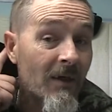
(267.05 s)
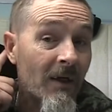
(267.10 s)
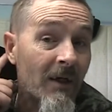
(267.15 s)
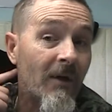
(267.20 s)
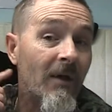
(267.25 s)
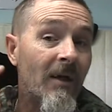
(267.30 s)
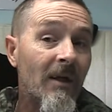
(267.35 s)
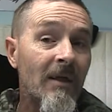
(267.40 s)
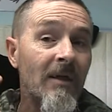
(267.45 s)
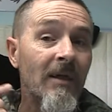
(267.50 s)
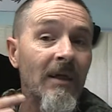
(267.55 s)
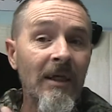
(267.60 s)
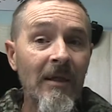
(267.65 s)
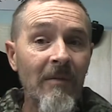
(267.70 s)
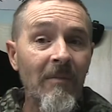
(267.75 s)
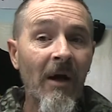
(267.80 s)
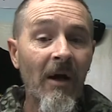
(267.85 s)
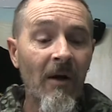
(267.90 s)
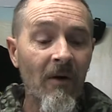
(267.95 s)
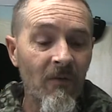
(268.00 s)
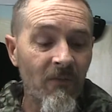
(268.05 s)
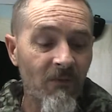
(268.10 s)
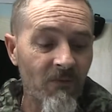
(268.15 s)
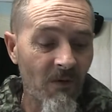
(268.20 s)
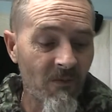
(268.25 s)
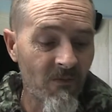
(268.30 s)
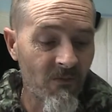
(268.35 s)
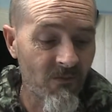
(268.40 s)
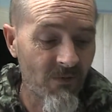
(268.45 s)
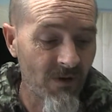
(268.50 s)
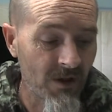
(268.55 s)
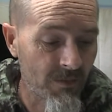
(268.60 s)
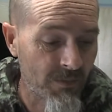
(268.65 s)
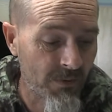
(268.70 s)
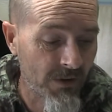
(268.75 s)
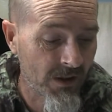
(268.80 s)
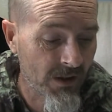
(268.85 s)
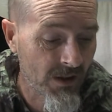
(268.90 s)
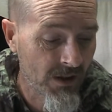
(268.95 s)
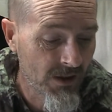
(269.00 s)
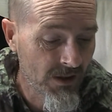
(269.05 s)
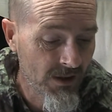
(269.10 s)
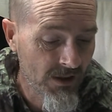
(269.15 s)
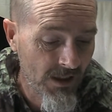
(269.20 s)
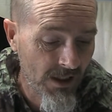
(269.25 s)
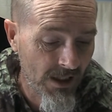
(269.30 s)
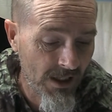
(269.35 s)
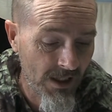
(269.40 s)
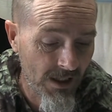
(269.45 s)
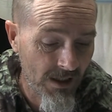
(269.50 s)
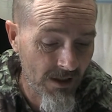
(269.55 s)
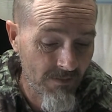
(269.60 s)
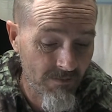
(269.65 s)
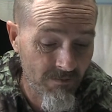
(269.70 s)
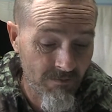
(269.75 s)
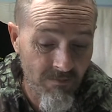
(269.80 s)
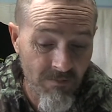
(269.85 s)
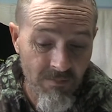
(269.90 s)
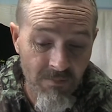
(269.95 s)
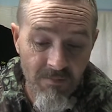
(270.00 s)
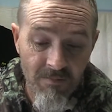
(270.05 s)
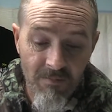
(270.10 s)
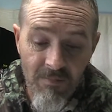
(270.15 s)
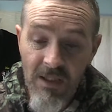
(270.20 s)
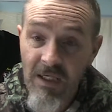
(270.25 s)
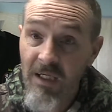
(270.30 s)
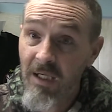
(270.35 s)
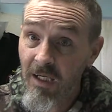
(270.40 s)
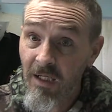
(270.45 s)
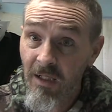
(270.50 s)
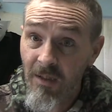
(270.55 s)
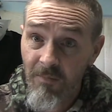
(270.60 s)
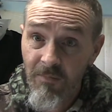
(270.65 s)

I got an email from Phillipa here